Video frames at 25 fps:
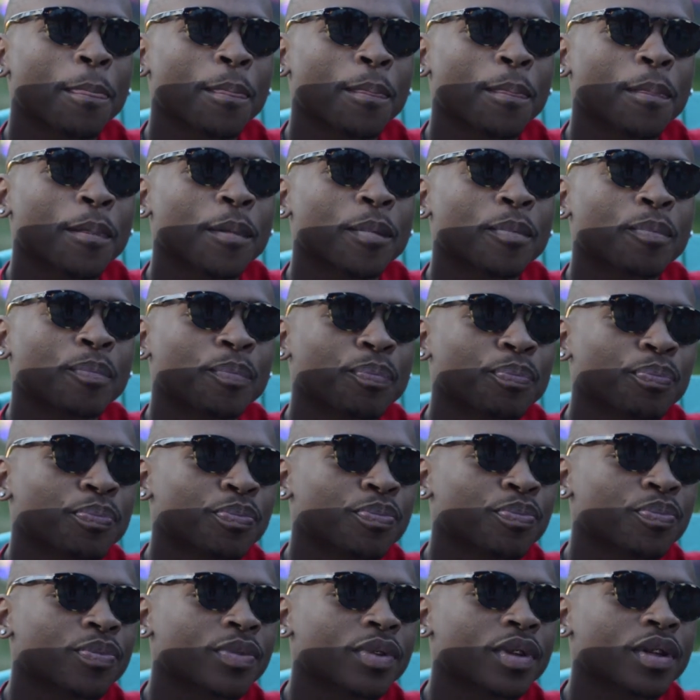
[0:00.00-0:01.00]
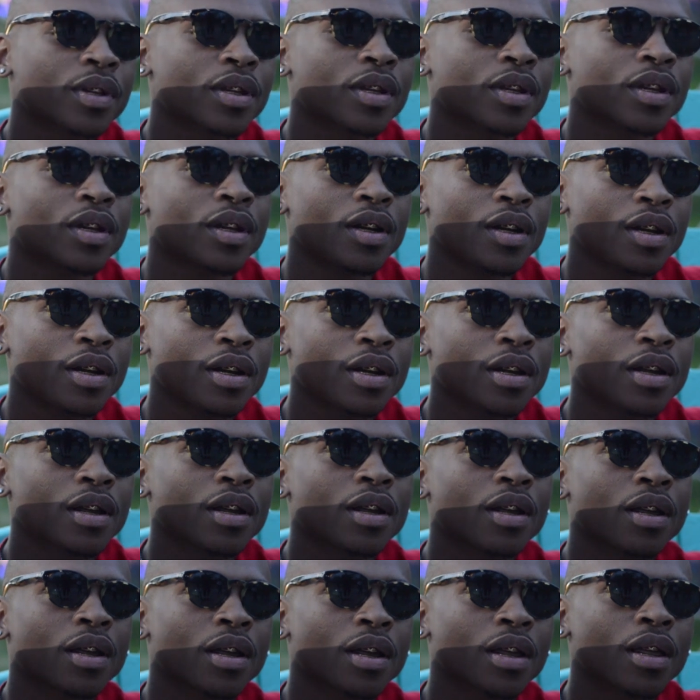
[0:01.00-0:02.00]
So, yeah. so and
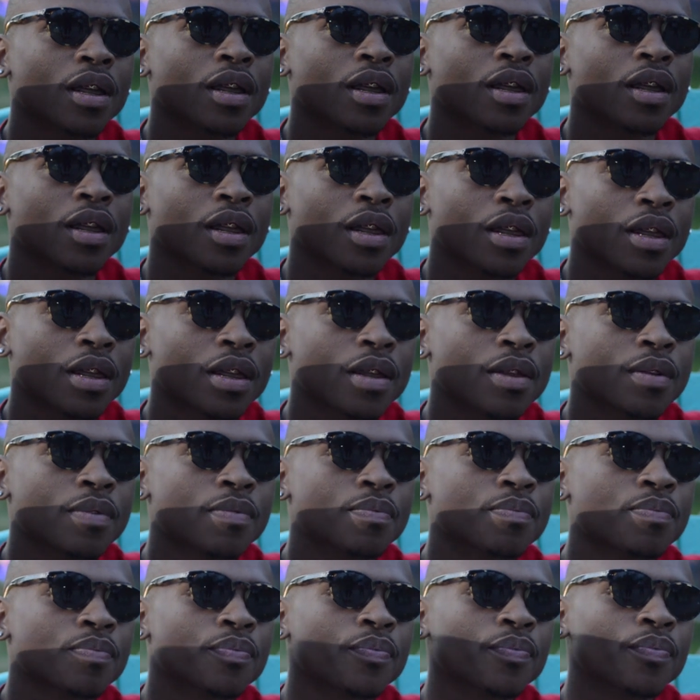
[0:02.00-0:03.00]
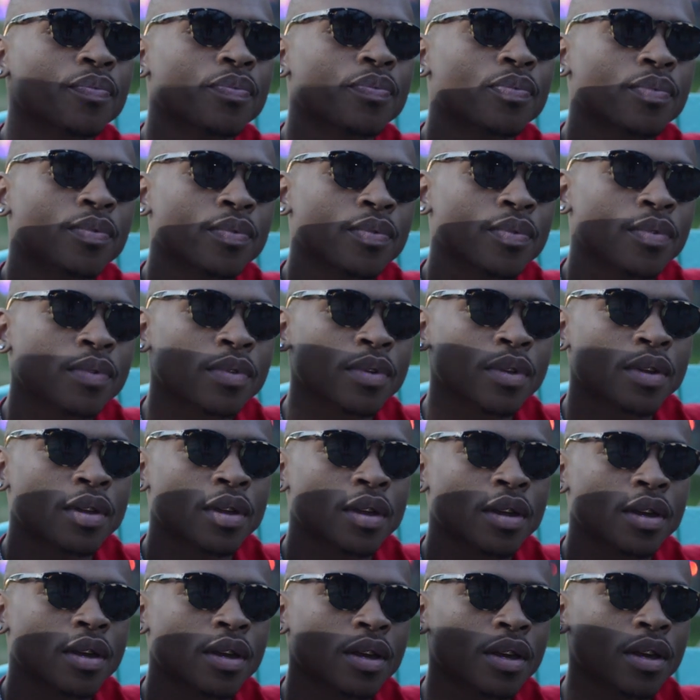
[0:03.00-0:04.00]
Cheetah died. Is, and, and how did people
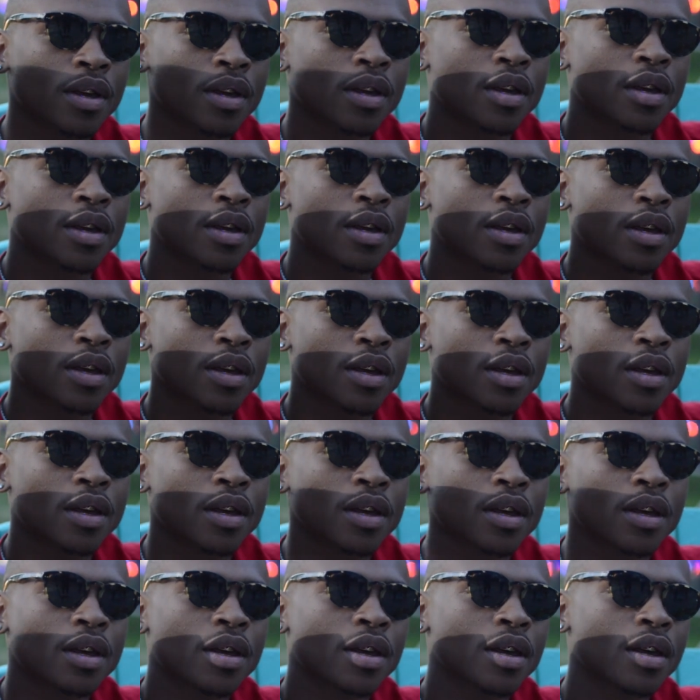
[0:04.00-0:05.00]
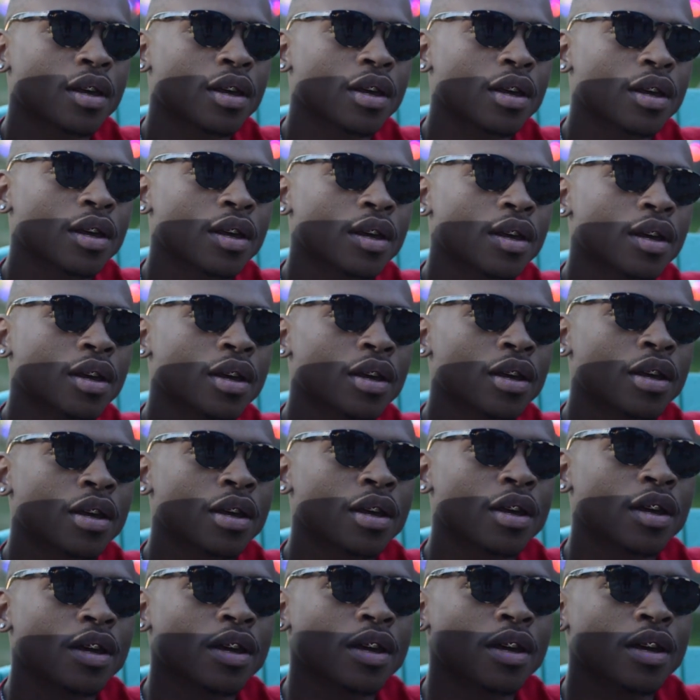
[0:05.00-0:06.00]
find? Did you have to? Cheetah in your music
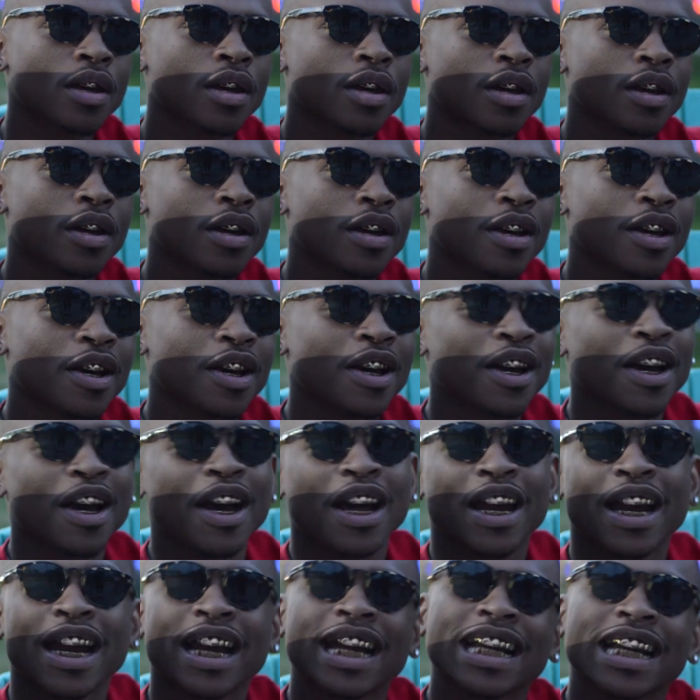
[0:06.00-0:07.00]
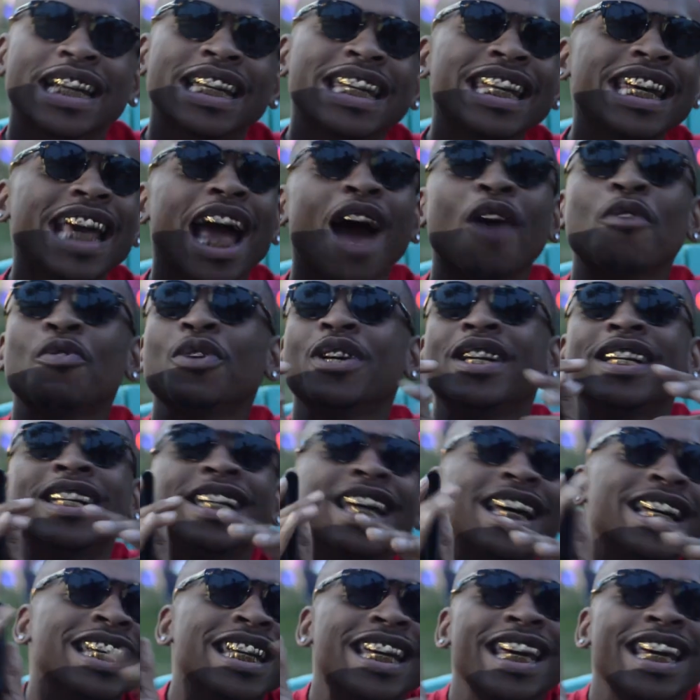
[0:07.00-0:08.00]
videos? Like how did people find out about it? See, I was
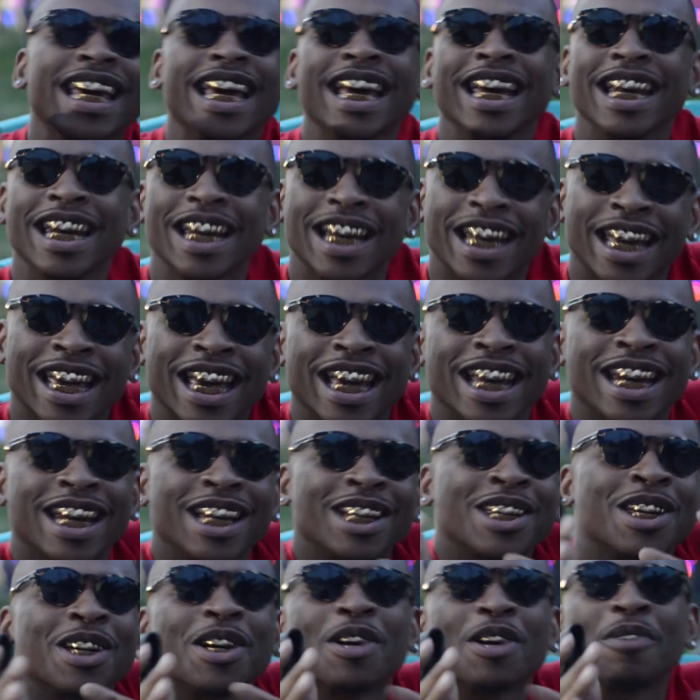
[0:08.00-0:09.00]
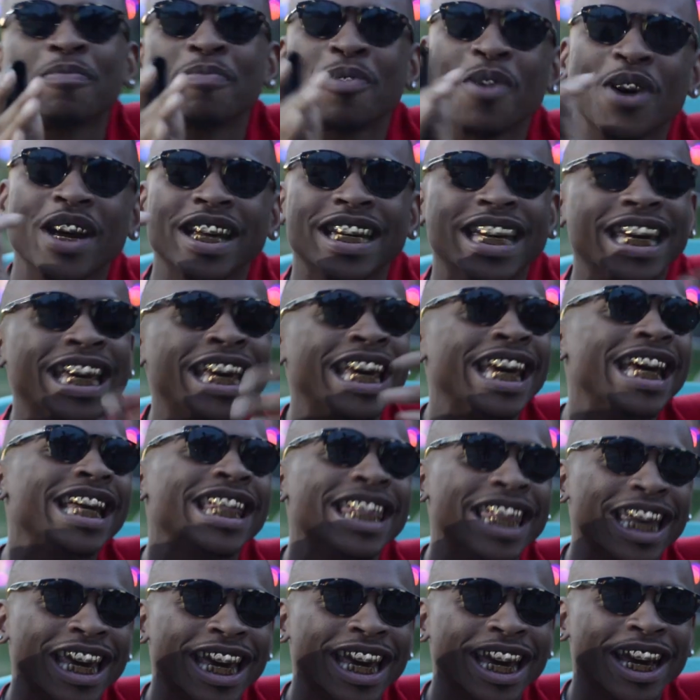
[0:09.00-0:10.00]
just getting getting it to the point Marketing to get
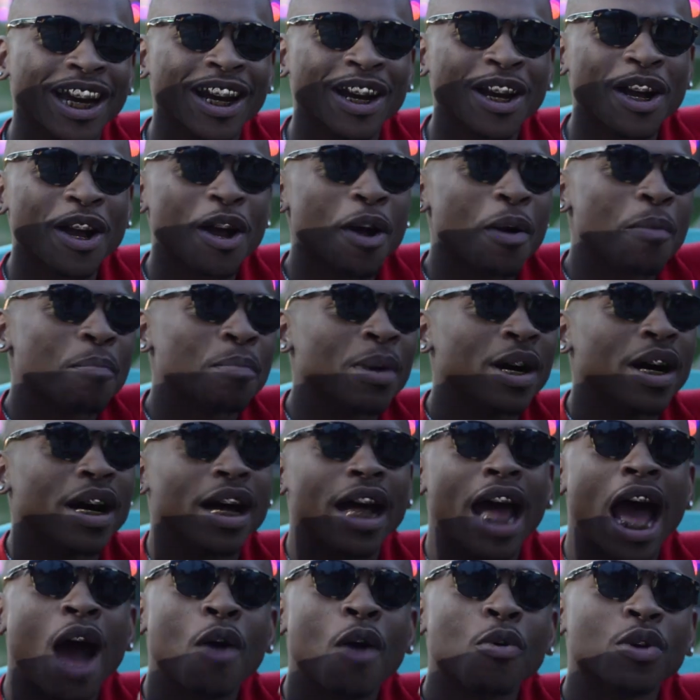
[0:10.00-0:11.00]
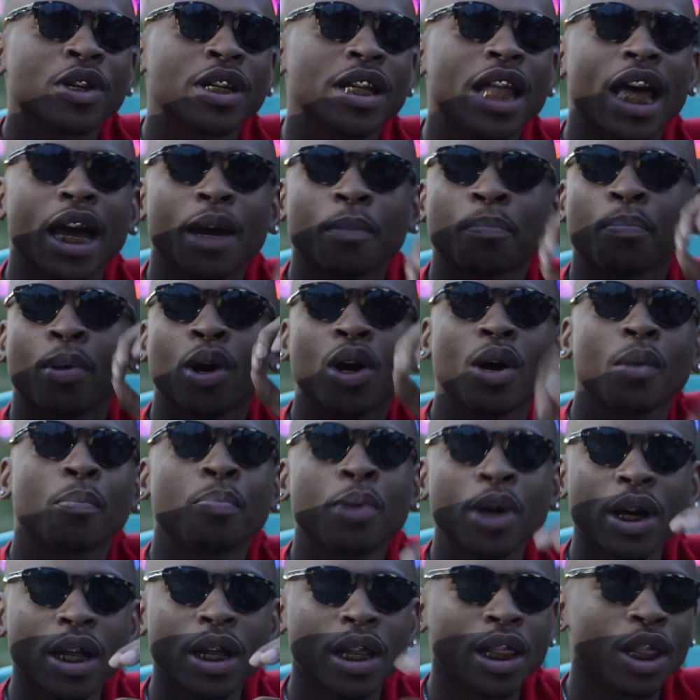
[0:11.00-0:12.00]
point, there, yeah. but I was like put,
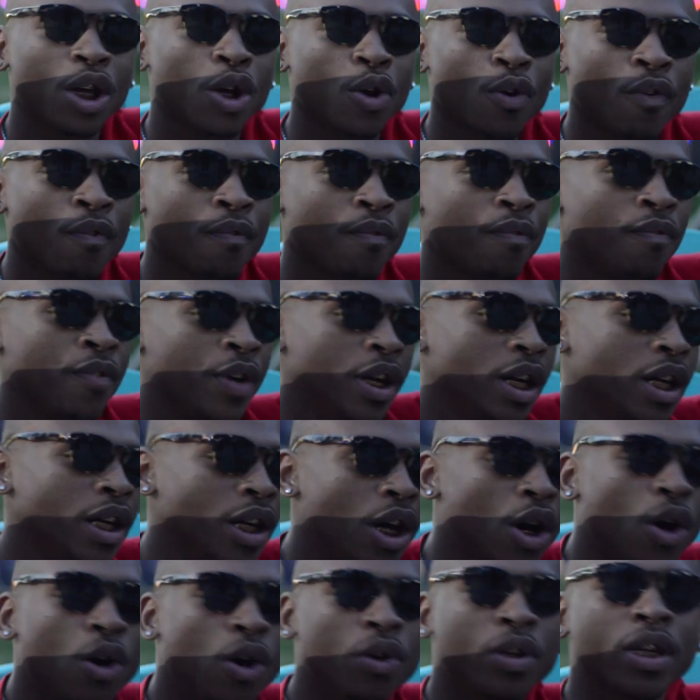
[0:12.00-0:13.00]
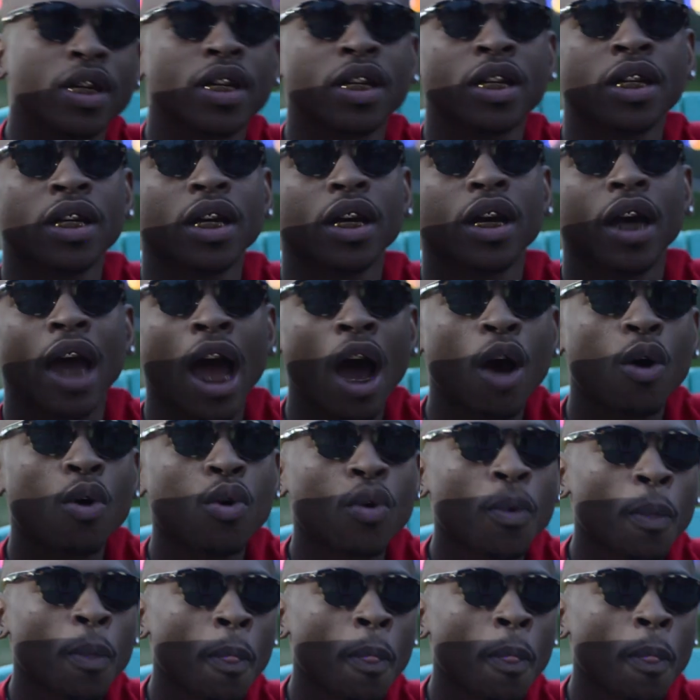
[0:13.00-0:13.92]
putting little videos and shit out,